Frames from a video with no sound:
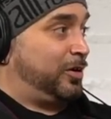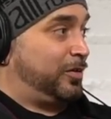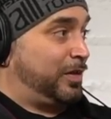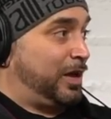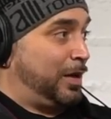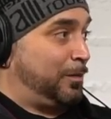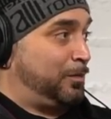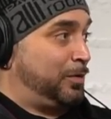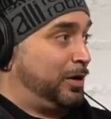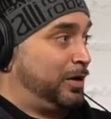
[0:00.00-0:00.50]

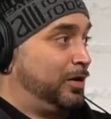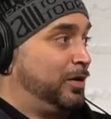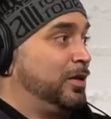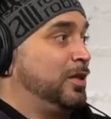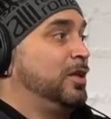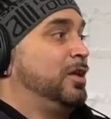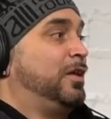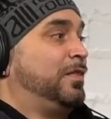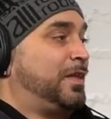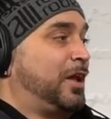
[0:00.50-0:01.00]
that, but
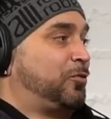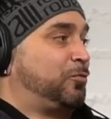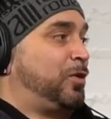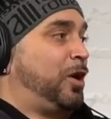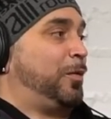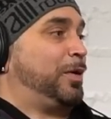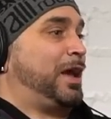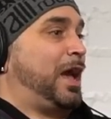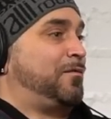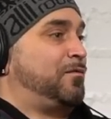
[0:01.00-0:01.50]
that's why
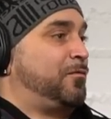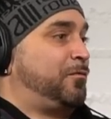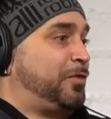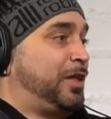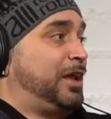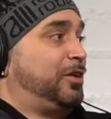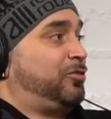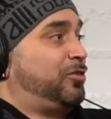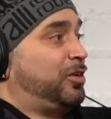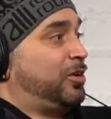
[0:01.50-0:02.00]
we have
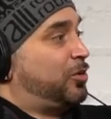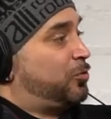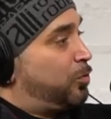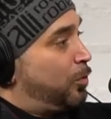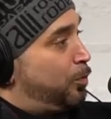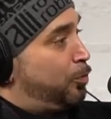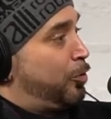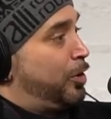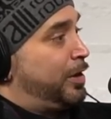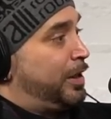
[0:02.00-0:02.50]
inflation, because we're
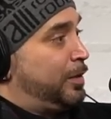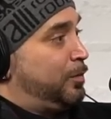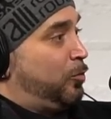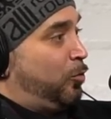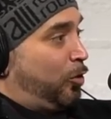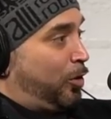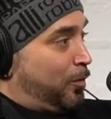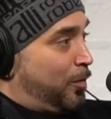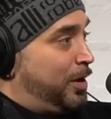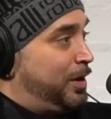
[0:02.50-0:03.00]
printing
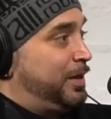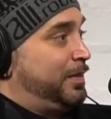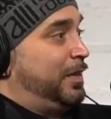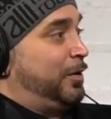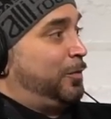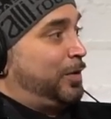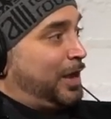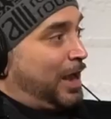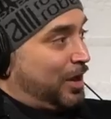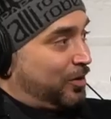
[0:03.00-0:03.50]
more money than
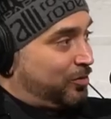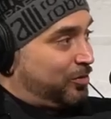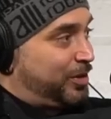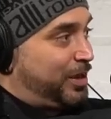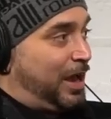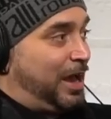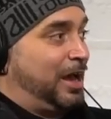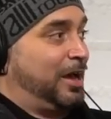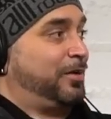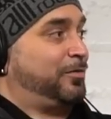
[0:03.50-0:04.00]
we actually
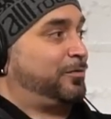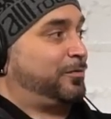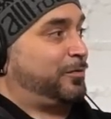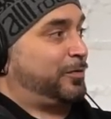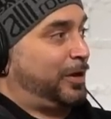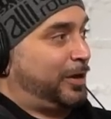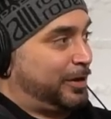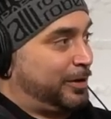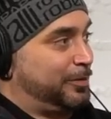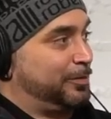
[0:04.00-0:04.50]
have. Yeah.
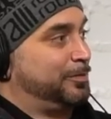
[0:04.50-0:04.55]
Like,